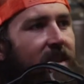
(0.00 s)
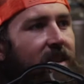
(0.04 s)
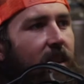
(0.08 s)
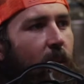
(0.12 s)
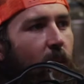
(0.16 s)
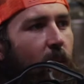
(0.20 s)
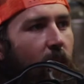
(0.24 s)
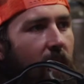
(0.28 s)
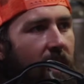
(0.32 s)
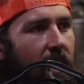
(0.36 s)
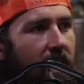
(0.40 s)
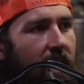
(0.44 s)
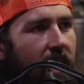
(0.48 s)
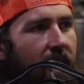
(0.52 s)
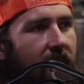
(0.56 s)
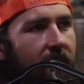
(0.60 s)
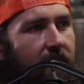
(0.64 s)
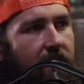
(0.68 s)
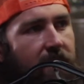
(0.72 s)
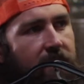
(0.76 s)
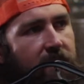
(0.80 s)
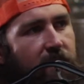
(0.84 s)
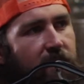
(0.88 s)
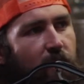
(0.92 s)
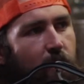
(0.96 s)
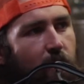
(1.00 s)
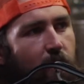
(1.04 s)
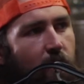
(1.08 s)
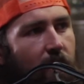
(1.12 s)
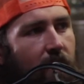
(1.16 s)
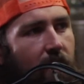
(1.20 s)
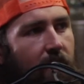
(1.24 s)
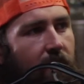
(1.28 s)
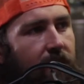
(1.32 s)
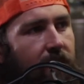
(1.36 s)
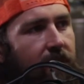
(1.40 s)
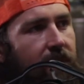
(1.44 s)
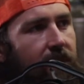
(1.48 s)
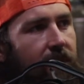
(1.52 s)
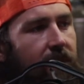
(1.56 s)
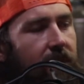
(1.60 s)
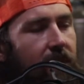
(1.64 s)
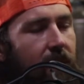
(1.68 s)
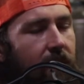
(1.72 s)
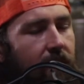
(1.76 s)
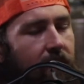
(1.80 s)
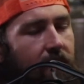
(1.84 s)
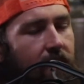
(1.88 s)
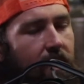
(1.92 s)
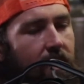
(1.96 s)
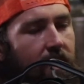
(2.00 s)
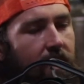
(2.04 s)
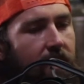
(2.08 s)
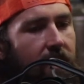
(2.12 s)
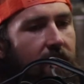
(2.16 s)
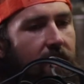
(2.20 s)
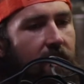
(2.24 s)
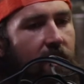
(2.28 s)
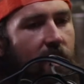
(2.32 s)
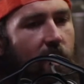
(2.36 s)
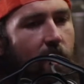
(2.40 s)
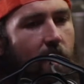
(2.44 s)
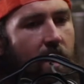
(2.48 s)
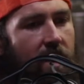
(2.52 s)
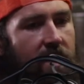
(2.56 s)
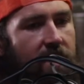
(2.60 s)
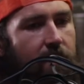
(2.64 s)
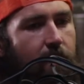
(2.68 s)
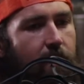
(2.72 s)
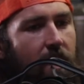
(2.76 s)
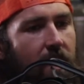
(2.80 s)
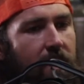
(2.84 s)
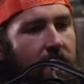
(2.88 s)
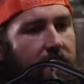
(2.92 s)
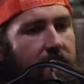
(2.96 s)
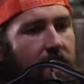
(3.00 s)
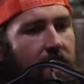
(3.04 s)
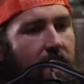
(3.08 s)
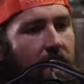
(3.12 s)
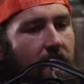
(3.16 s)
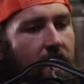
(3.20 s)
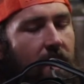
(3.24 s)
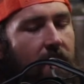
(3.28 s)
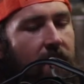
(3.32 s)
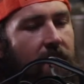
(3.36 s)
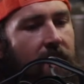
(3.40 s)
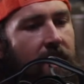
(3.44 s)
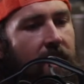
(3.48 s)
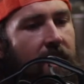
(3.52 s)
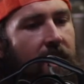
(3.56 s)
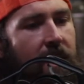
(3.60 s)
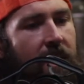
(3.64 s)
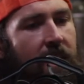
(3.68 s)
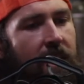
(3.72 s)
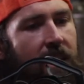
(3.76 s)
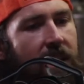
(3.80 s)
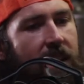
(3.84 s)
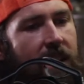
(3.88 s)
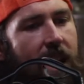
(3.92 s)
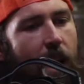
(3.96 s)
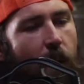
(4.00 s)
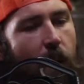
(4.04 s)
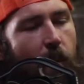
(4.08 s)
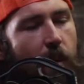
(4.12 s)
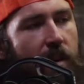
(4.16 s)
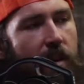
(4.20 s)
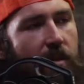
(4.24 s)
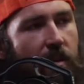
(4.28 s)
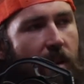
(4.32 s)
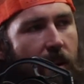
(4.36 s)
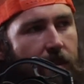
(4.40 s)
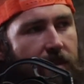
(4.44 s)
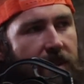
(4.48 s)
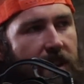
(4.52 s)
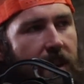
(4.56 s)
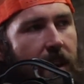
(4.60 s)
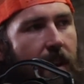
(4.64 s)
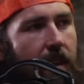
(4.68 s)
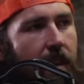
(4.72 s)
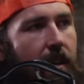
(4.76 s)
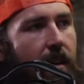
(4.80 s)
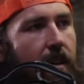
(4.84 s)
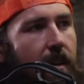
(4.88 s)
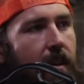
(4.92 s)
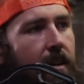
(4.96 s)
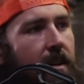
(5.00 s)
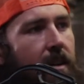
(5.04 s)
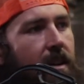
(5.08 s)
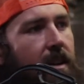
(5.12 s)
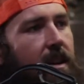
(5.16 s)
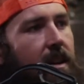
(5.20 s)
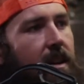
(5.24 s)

So they wanted to have this tour of the U.S. But we grew up together,